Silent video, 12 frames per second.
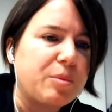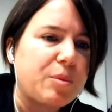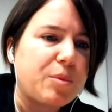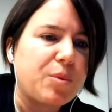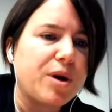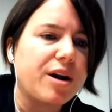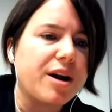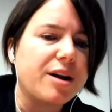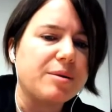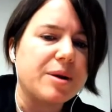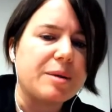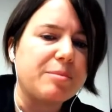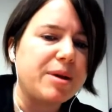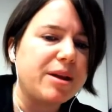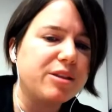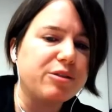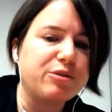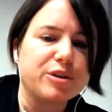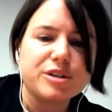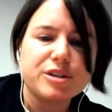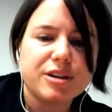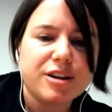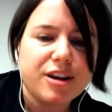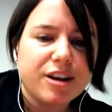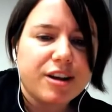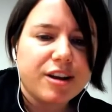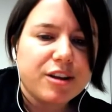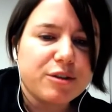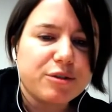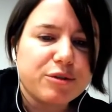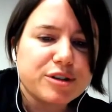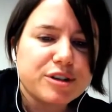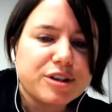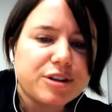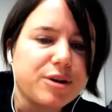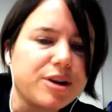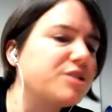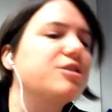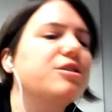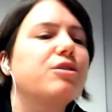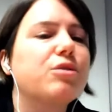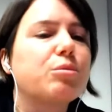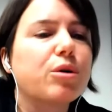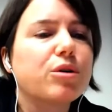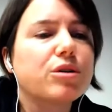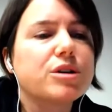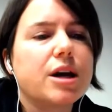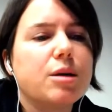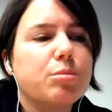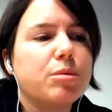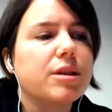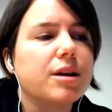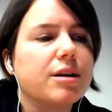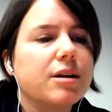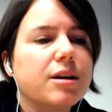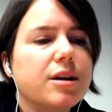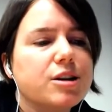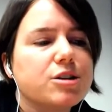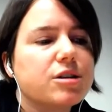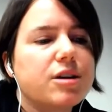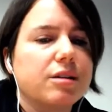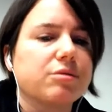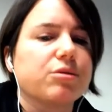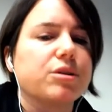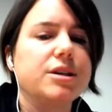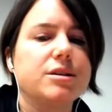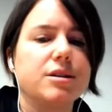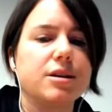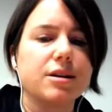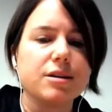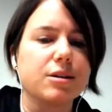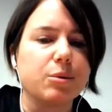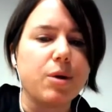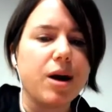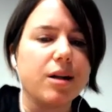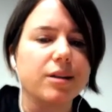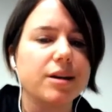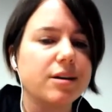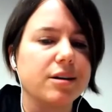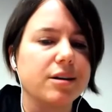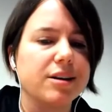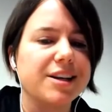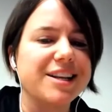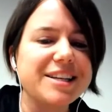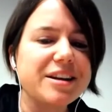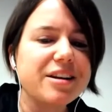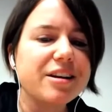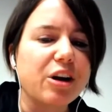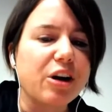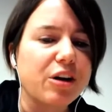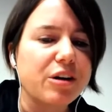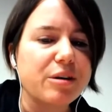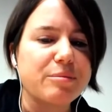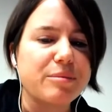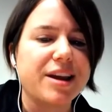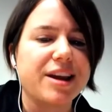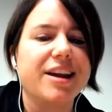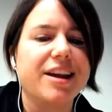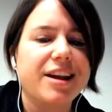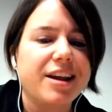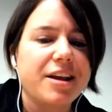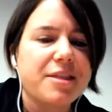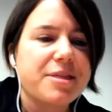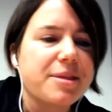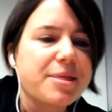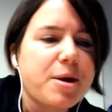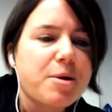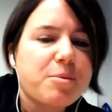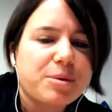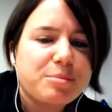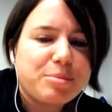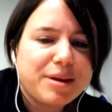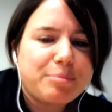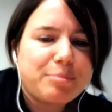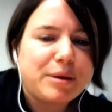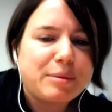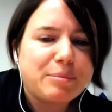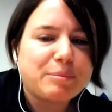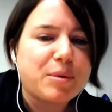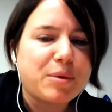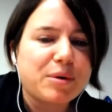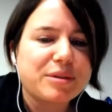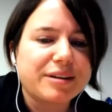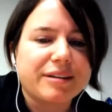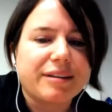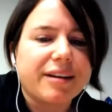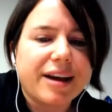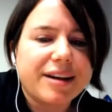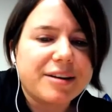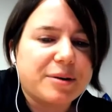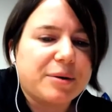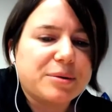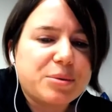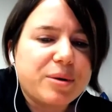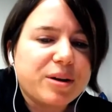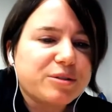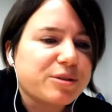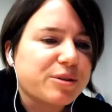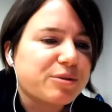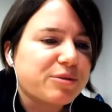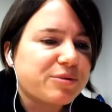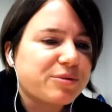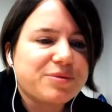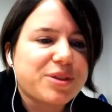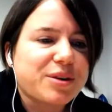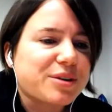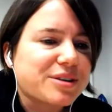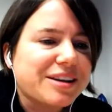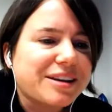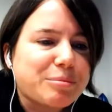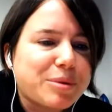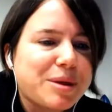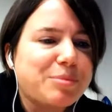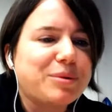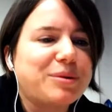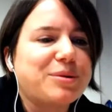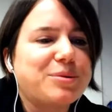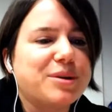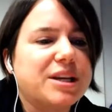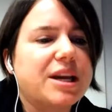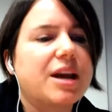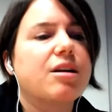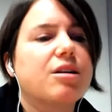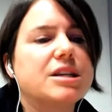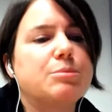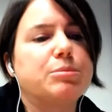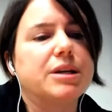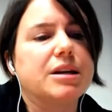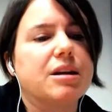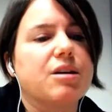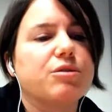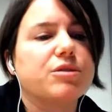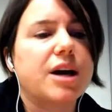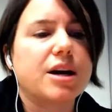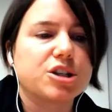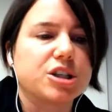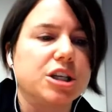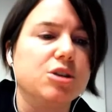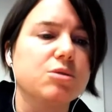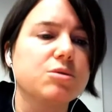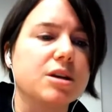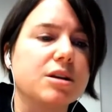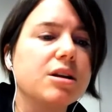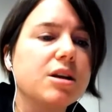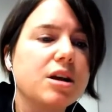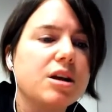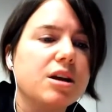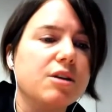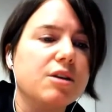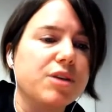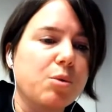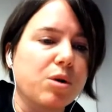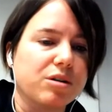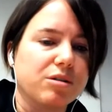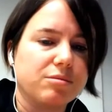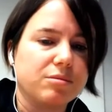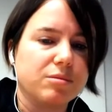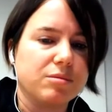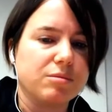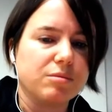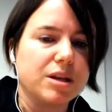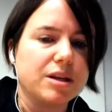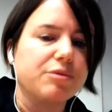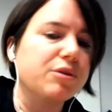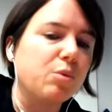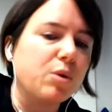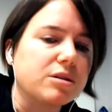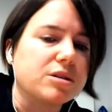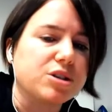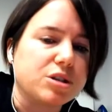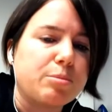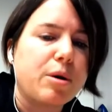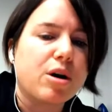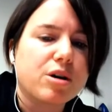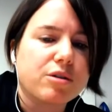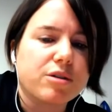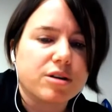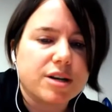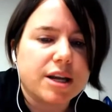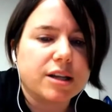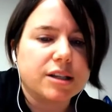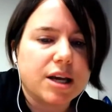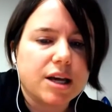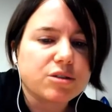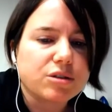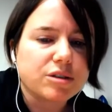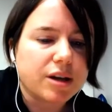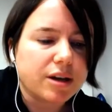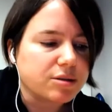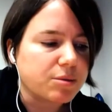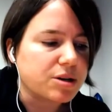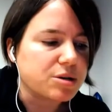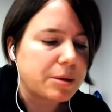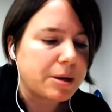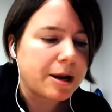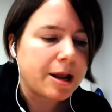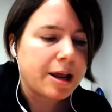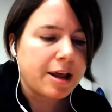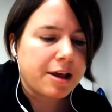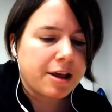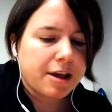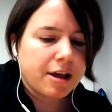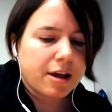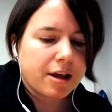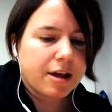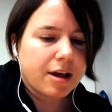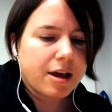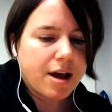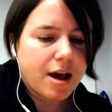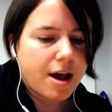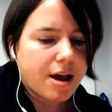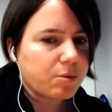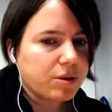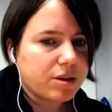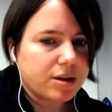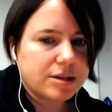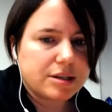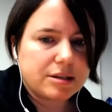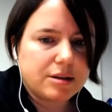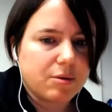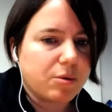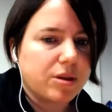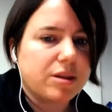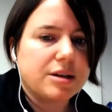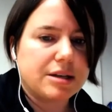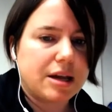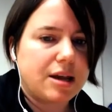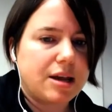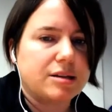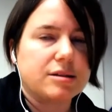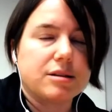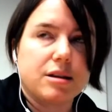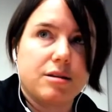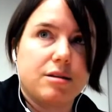where I made the first iteration of the prototype and then just kind of released it into the wild. It didn't occur to me that there would be more than 12 or 13 people who would care deeply enough to actually use it if it wasn't just part of their daily exercise regimen. And within days,